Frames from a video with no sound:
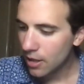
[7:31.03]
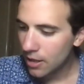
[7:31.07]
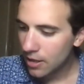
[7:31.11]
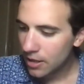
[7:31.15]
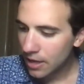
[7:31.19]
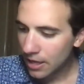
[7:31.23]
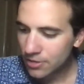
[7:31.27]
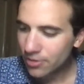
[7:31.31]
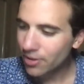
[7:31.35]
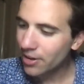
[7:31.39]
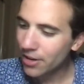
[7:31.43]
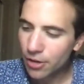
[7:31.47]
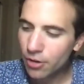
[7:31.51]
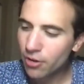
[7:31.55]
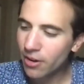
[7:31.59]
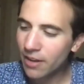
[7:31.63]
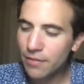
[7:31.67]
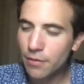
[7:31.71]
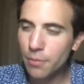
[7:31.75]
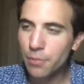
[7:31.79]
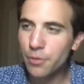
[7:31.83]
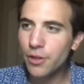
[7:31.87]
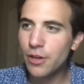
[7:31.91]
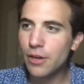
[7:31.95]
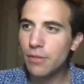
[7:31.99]
That's right. You don't have
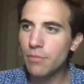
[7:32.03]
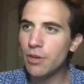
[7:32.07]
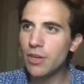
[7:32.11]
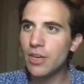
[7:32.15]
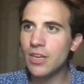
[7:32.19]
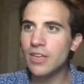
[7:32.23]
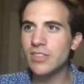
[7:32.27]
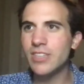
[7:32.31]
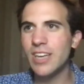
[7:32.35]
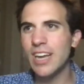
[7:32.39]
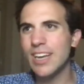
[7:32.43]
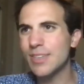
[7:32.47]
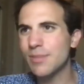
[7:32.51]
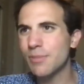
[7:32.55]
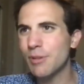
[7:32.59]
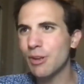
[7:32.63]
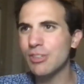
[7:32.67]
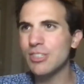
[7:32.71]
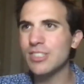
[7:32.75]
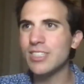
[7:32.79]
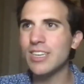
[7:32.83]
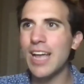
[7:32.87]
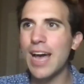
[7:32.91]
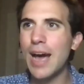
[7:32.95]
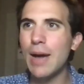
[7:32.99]
to believe me. You can text me on
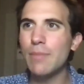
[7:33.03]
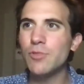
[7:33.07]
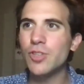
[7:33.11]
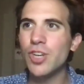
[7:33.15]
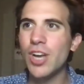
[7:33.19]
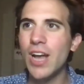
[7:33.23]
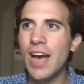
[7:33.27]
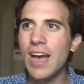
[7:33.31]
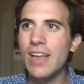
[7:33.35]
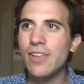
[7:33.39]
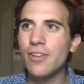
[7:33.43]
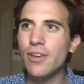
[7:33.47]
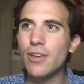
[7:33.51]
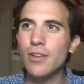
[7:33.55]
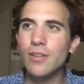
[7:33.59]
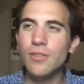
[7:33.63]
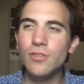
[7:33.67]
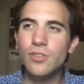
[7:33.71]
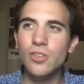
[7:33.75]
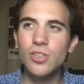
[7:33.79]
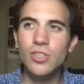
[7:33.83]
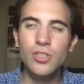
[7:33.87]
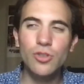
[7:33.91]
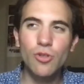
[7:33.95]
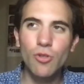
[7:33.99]
Snapchat. You can
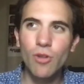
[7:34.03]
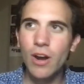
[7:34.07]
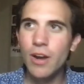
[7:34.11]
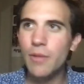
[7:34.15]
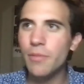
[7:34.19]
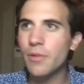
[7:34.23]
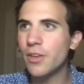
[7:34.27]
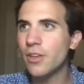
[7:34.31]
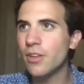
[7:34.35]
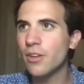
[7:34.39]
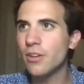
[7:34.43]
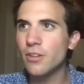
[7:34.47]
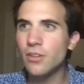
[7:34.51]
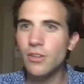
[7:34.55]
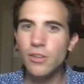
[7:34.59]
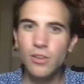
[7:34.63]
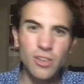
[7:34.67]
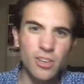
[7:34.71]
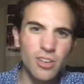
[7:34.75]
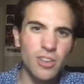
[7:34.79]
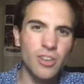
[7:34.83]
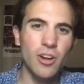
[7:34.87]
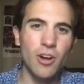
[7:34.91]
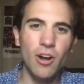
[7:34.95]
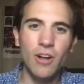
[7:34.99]
just credit me.
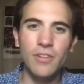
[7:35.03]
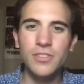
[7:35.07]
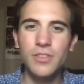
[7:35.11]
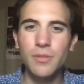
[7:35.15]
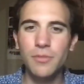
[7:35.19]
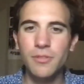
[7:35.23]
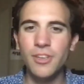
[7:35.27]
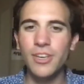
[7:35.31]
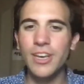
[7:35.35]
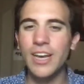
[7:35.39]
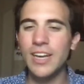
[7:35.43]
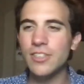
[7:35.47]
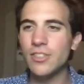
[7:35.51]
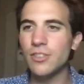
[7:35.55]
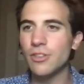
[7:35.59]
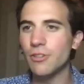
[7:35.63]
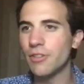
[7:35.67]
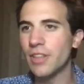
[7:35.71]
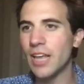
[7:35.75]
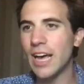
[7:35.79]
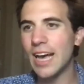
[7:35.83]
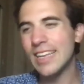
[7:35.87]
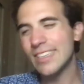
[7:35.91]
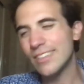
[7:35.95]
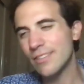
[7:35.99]
You know how some of you guys do
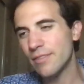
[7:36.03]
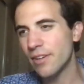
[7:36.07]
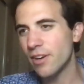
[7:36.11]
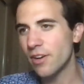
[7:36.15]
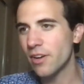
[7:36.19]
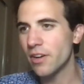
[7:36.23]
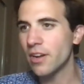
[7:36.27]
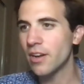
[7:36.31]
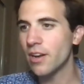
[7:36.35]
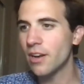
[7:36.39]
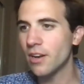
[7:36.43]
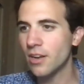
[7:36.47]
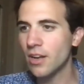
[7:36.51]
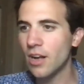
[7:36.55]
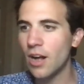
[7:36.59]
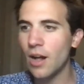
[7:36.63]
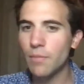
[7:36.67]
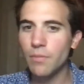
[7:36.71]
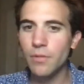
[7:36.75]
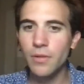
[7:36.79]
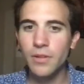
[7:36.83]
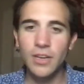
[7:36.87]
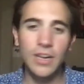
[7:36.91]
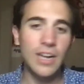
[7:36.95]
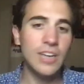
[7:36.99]
that. It's very
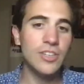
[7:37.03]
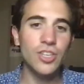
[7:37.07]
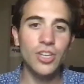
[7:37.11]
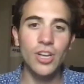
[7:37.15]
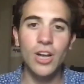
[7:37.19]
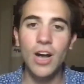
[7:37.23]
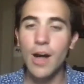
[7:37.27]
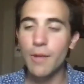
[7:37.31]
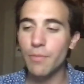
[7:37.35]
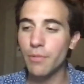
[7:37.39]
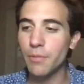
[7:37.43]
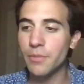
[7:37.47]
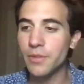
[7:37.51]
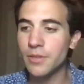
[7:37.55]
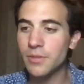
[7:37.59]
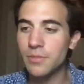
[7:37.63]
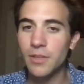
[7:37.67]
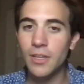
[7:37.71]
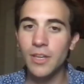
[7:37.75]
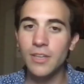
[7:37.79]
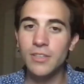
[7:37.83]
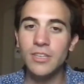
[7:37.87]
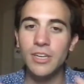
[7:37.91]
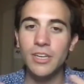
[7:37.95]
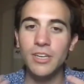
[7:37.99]
it actually compliments me
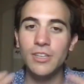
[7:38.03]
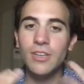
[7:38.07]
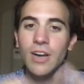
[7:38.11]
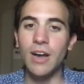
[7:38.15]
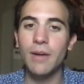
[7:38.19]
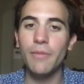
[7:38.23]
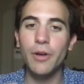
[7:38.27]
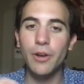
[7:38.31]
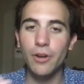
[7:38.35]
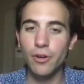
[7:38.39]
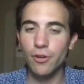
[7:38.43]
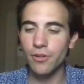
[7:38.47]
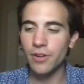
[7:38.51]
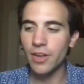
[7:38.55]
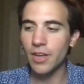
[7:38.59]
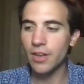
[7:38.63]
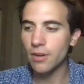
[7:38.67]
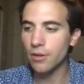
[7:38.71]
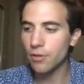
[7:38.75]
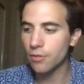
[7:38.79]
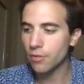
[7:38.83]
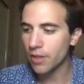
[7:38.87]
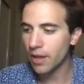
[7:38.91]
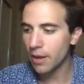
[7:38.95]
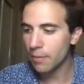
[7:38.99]
that you take time out of your day to
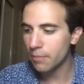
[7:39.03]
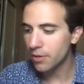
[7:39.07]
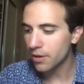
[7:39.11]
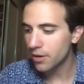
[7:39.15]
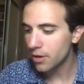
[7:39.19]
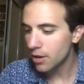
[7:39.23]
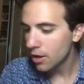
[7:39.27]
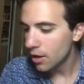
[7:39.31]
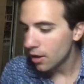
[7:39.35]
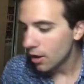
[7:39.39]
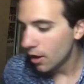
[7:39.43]
do that. But,